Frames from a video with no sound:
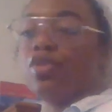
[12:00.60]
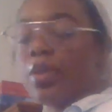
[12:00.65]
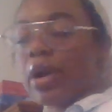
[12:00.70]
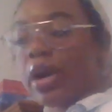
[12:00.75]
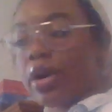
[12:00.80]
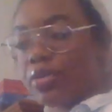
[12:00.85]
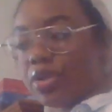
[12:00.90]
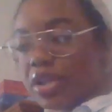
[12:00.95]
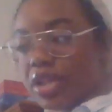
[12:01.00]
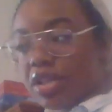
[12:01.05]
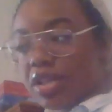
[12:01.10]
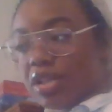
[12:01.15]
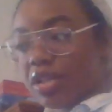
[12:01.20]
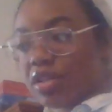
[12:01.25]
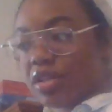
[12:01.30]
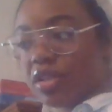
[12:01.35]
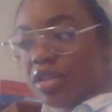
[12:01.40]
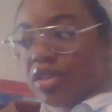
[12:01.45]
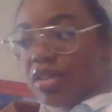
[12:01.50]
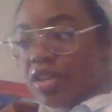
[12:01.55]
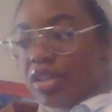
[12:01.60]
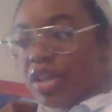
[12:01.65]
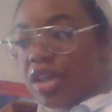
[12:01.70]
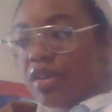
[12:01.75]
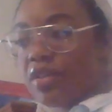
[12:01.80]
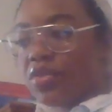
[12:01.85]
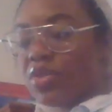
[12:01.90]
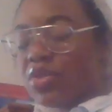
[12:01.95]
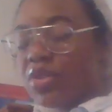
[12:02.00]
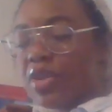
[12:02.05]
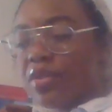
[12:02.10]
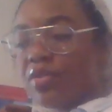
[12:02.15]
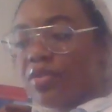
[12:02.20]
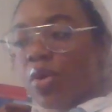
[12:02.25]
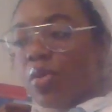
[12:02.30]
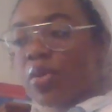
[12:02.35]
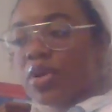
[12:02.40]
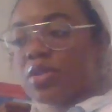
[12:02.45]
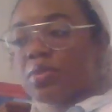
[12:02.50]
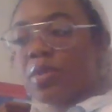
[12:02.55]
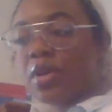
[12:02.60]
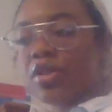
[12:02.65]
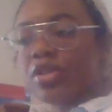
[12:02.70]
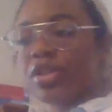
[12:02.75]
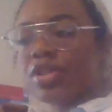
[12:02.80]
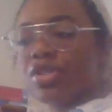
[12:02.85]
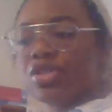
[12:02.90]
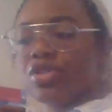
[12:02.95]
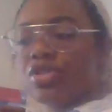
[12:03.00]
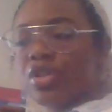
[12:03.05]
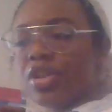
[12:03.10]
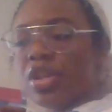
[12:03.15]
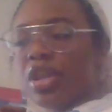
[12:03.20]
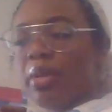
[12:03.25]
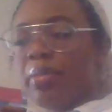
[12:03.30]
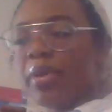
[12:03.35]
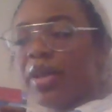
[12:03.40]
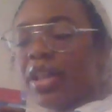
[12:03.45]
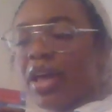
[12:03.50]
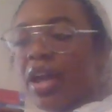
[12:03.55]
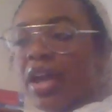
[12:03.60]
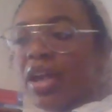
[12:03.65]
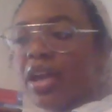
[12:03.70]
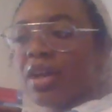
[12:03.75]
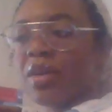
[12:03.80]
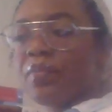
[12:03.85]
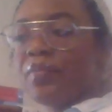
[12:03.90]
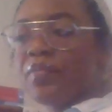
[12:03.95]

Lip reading: grounded. They've always been on this journey, but like